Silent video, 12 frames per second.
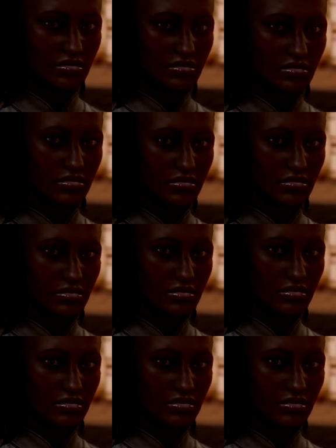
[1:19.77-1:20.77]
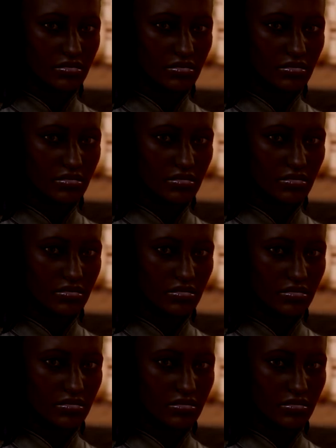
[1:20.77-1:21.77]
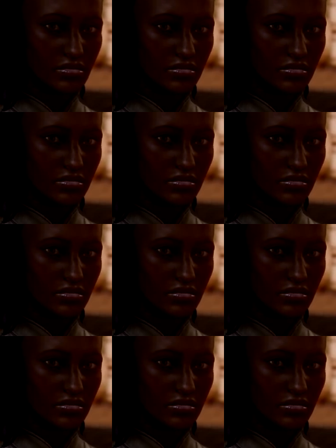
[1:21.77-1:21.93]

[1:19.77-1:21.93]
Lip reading: Nothing is said.